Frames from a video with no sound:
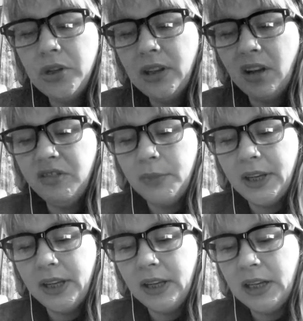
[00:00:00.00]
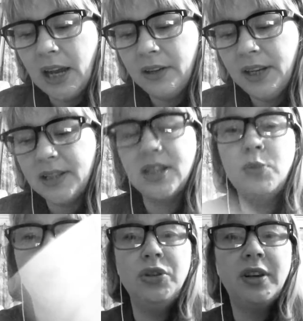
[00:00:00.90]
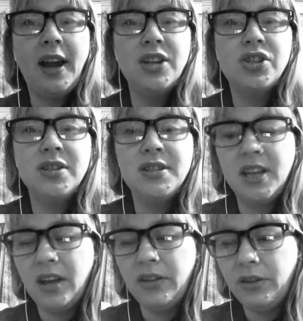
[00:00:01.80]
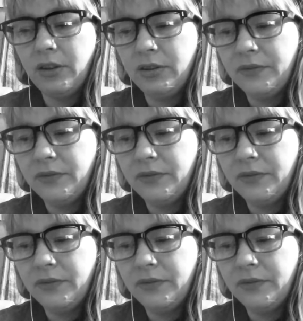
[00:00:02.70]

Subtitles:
love me in our next communication together.